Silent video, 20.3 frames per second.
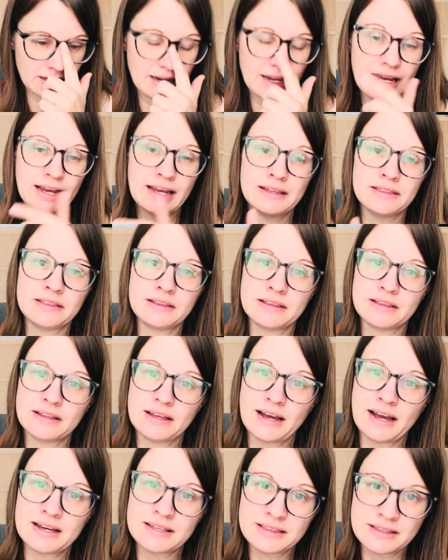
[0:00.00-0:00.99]
And
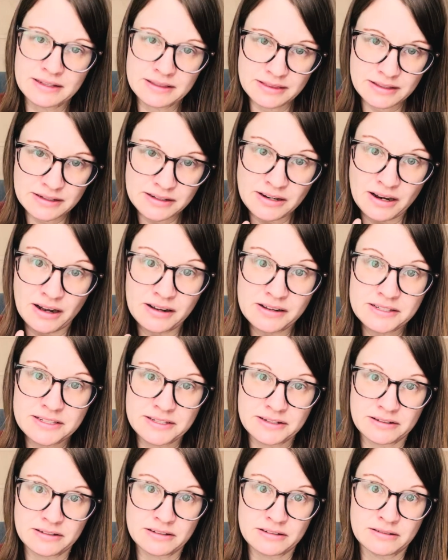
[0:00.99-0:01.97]
I think the
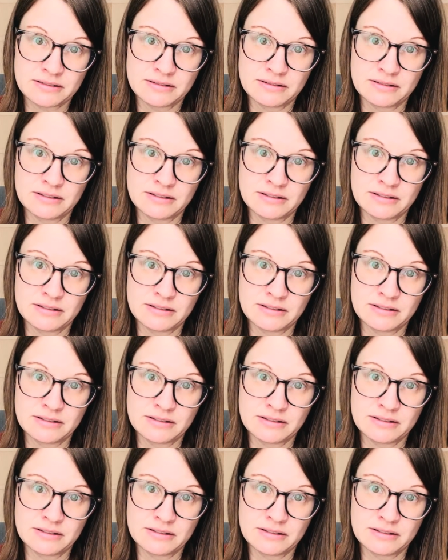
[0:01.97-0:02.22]
Doxil